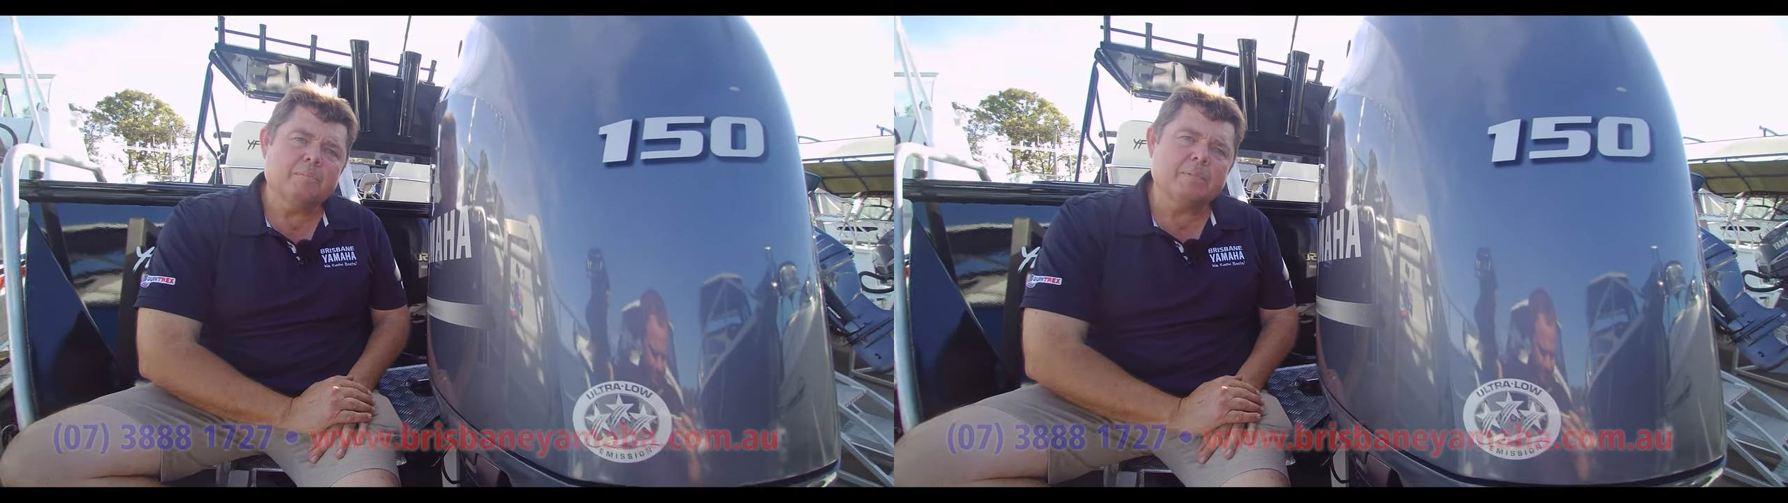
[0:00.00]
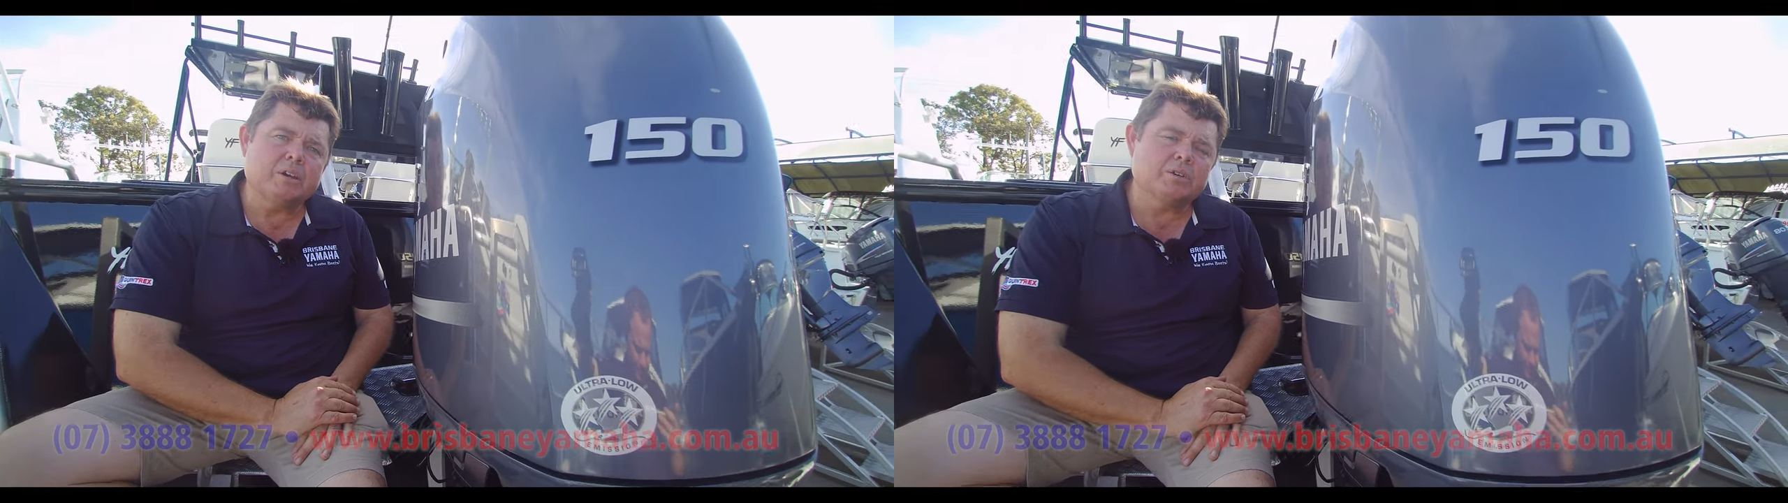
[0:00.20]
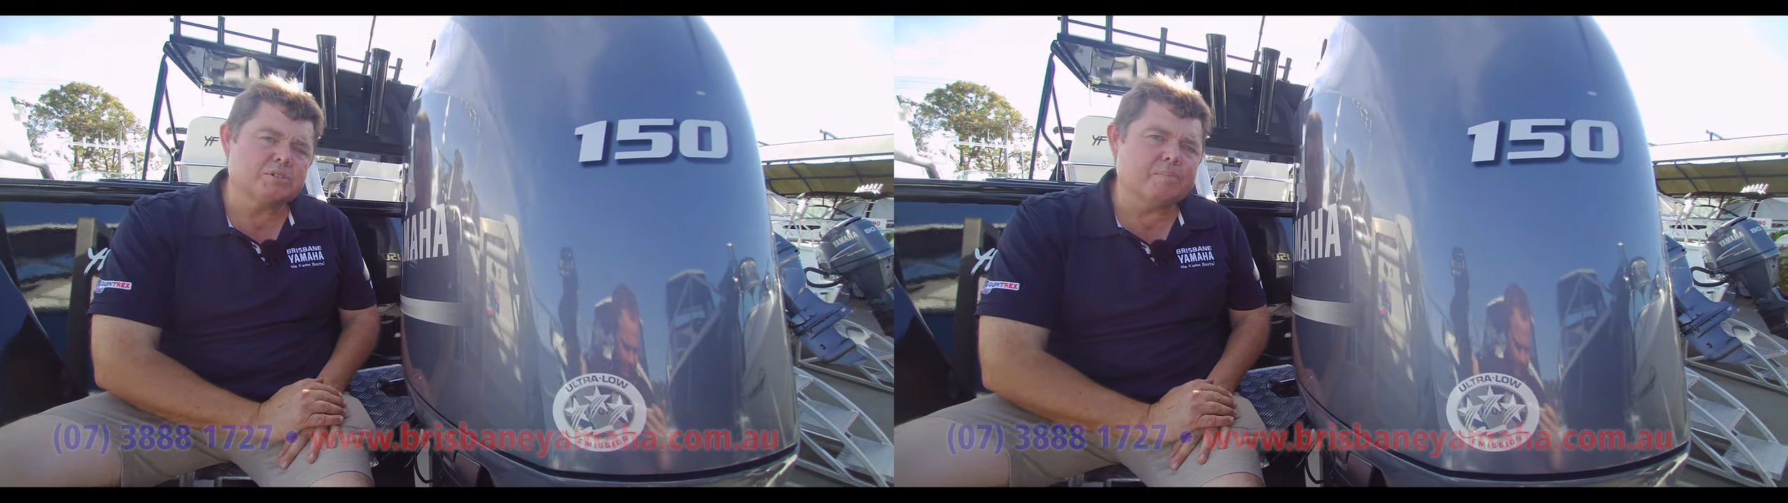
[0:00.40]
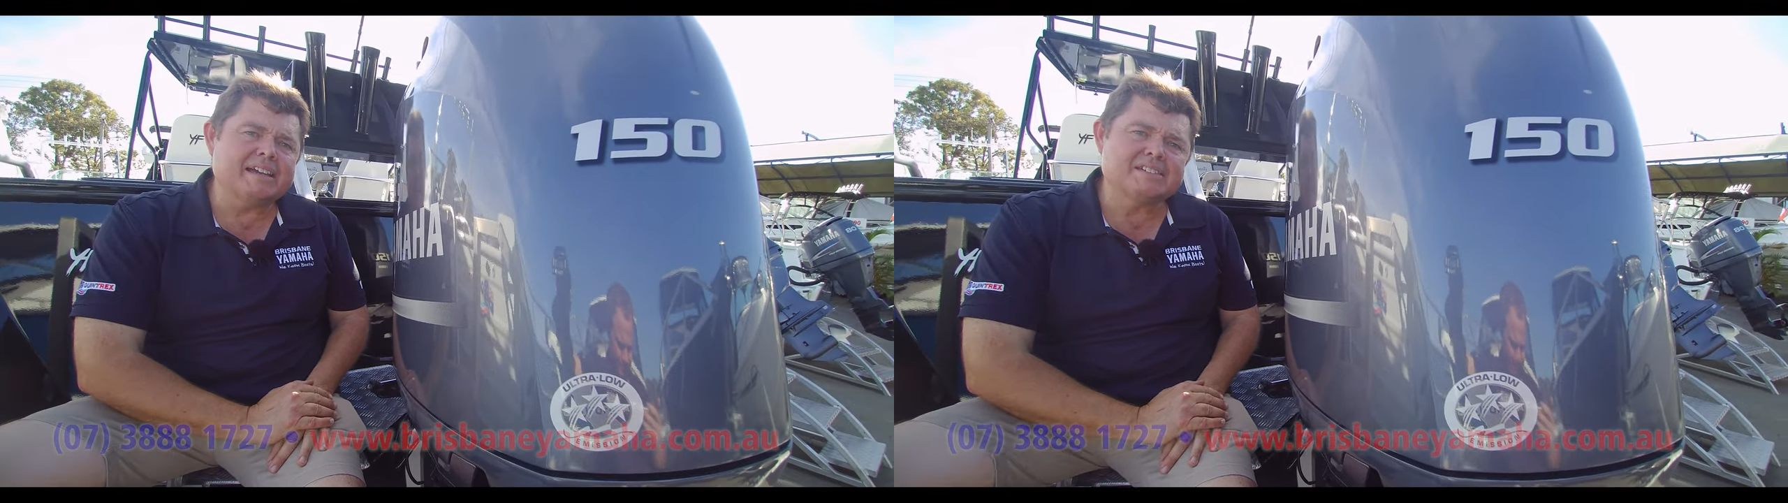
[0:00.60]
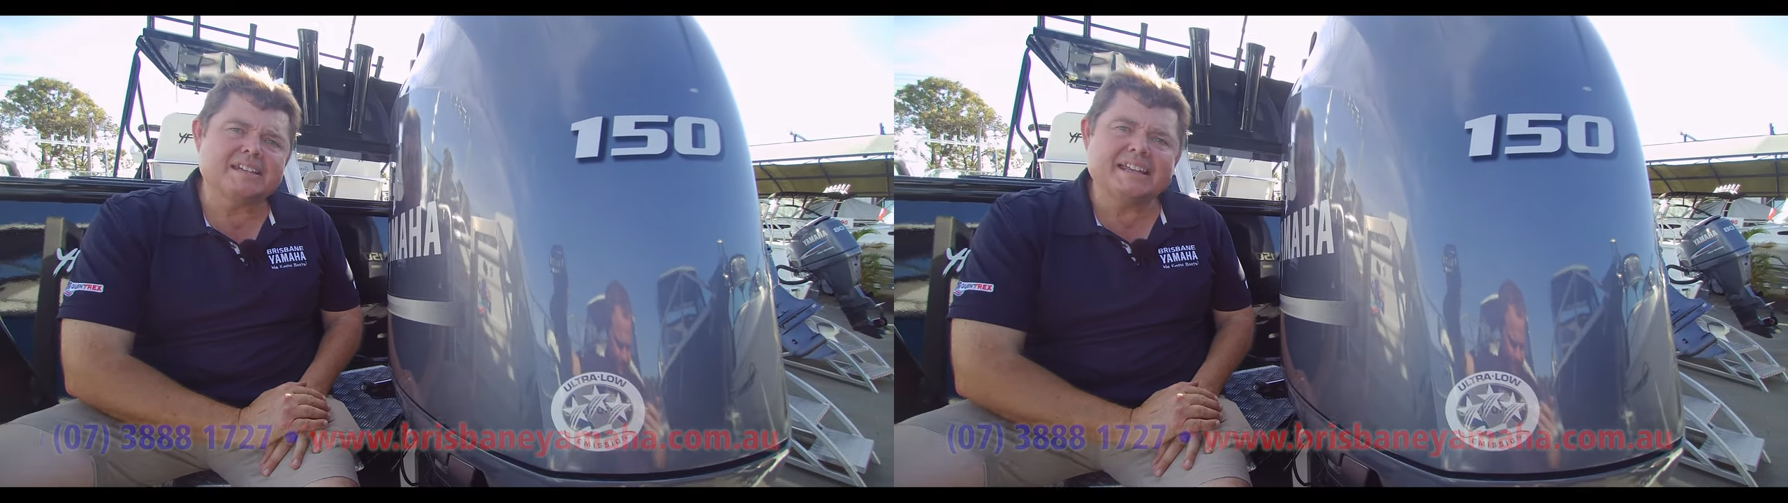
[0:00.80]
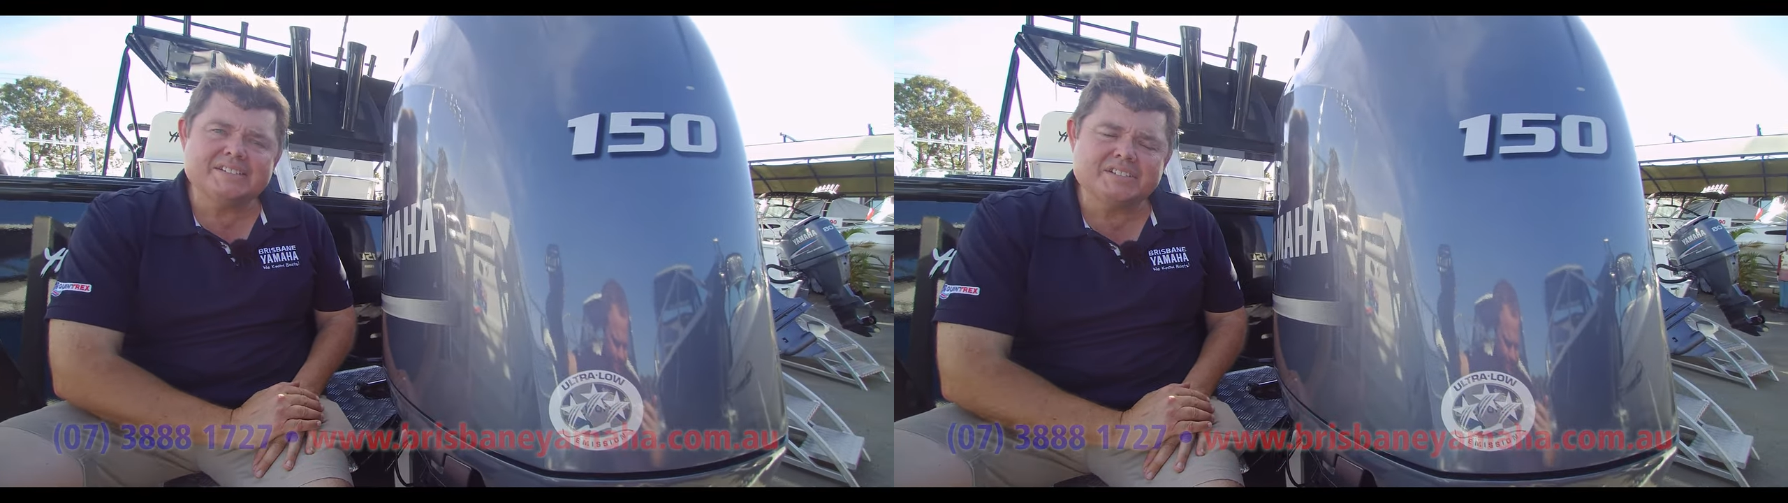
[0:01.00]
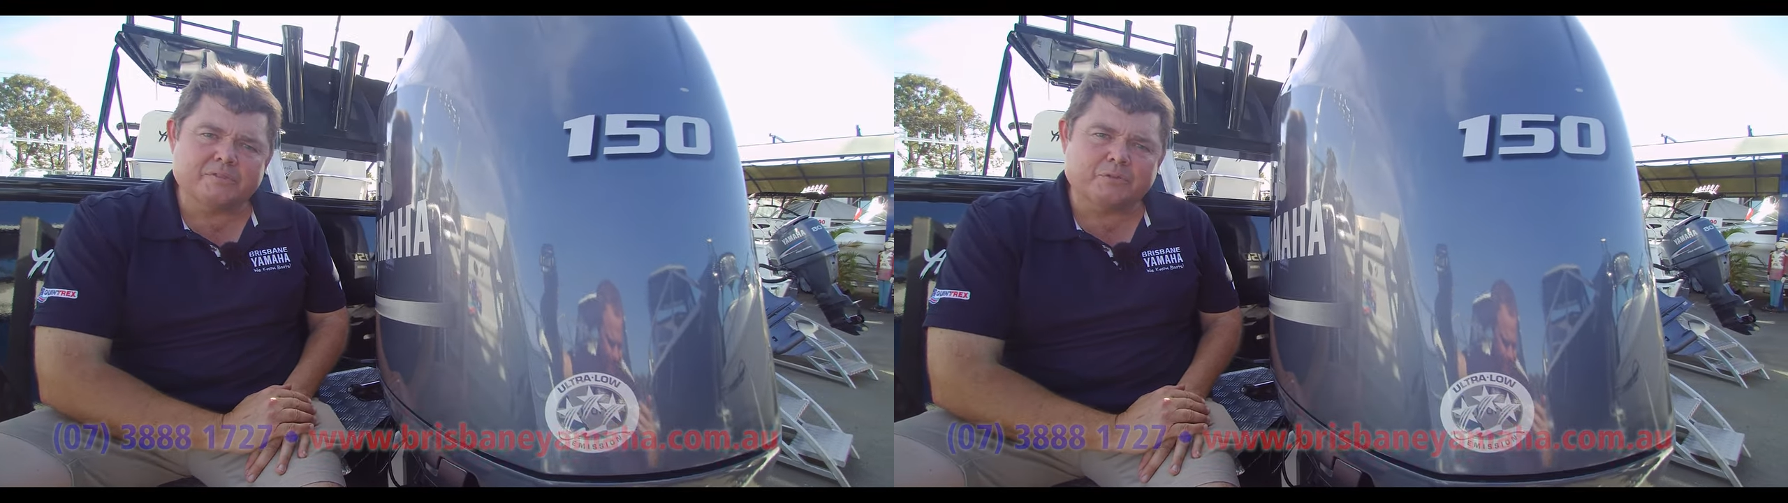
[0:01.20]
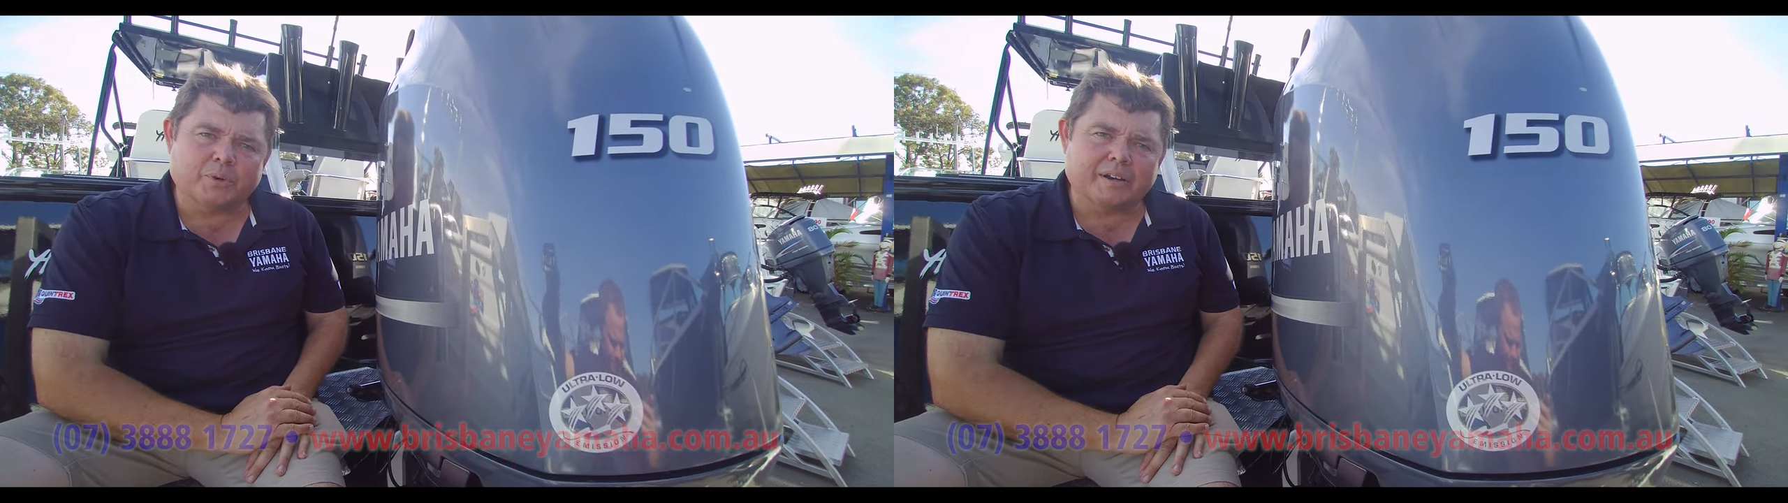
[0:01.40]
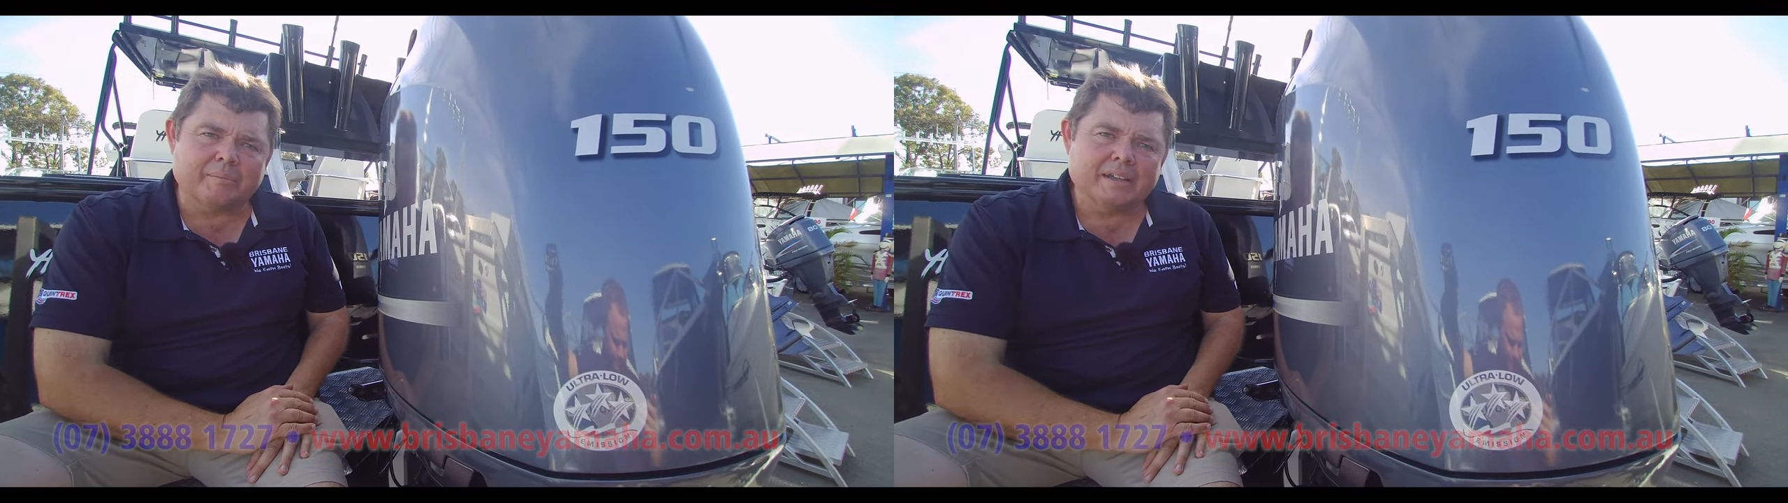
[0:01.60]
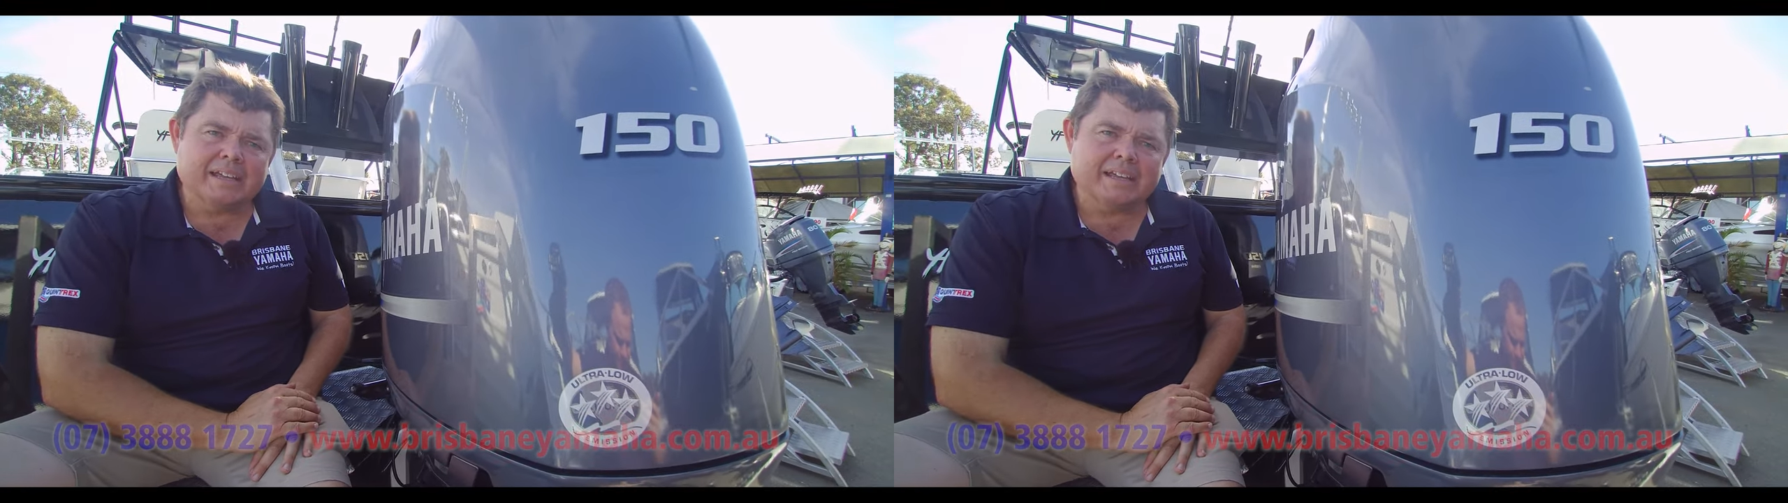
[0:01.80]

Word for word: because it makes it easier for him.